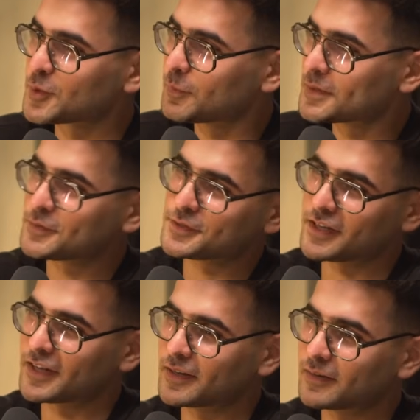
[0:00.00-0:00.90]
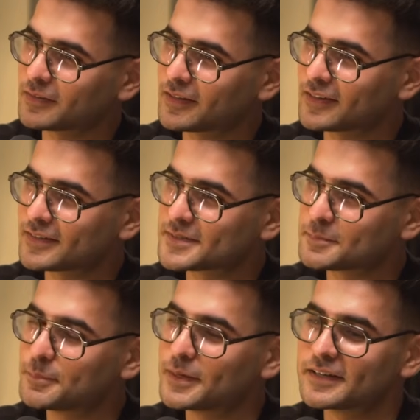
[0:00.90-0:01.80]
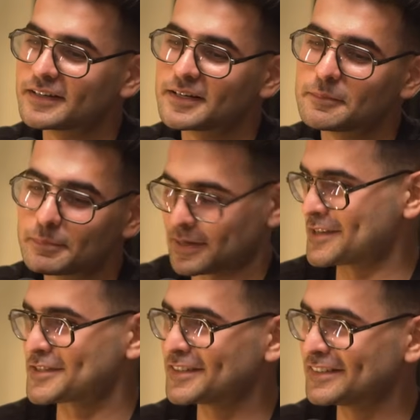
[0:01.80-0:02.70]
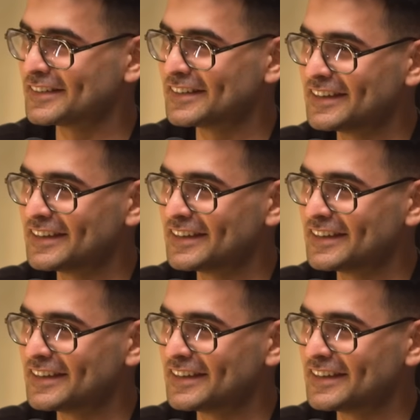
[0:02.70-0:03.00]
so much for sharing all that. It's been a pleasure.